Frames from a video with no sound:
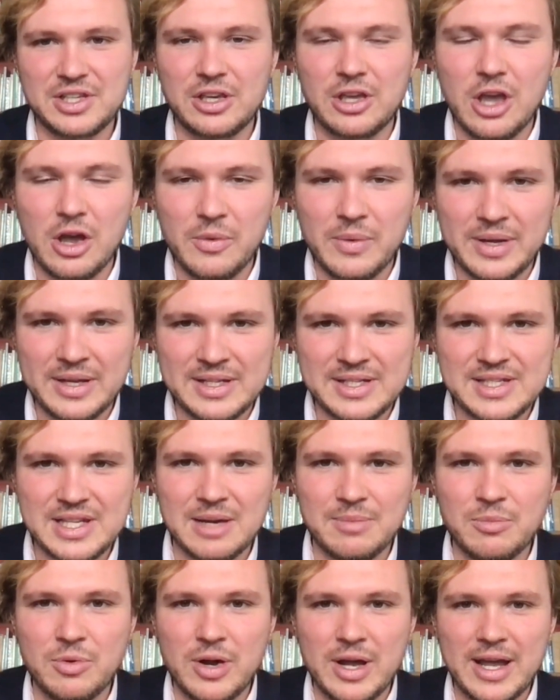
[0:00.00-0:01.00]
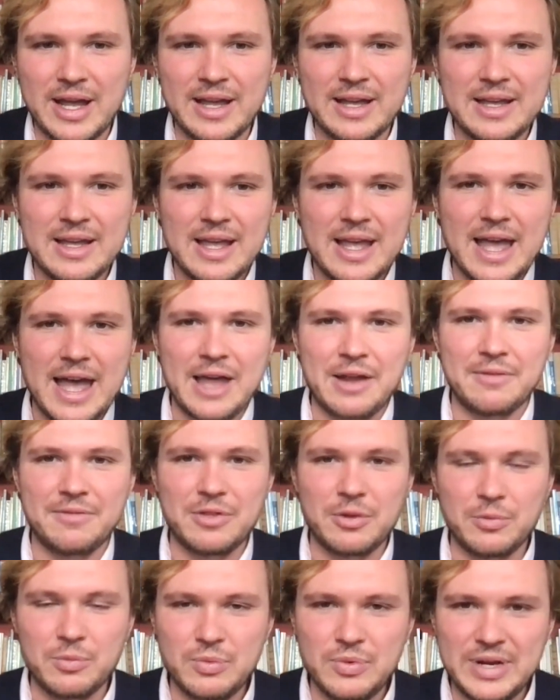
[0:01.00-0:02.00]
going somewhere and of
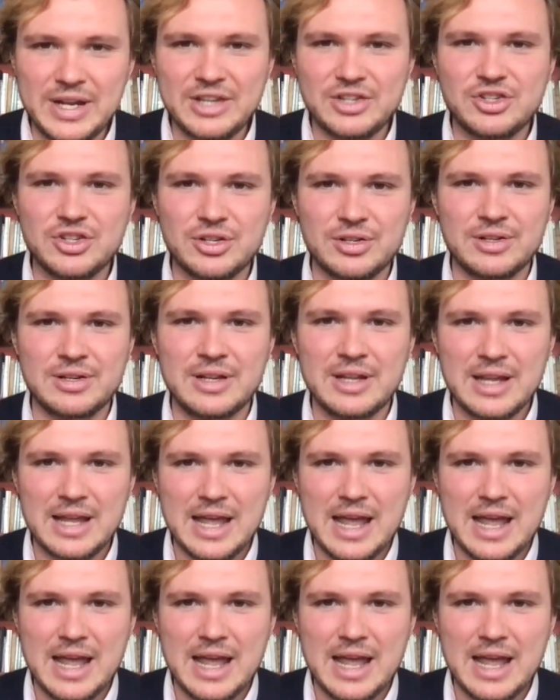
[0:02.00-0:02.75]
the region